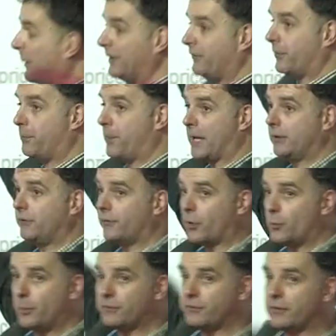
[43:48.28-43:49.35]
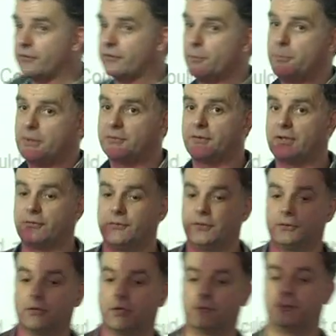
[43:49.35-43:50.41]
B2B, so business to business,
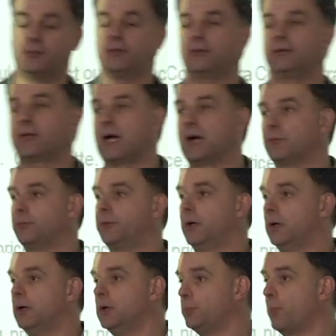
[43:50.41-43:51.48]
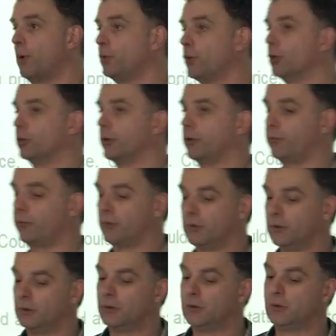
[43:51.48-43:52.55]
you can offer discount for bulk orders
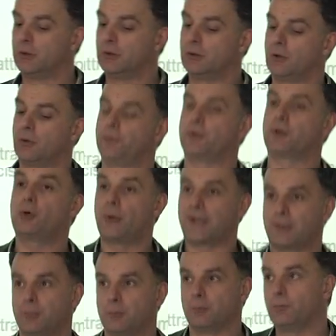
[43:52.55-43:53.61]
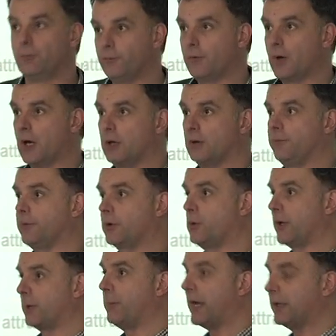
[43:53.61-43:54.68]
or for quick
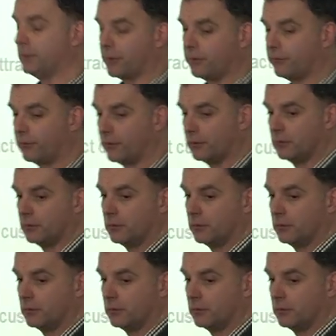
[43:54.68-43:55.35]
payment.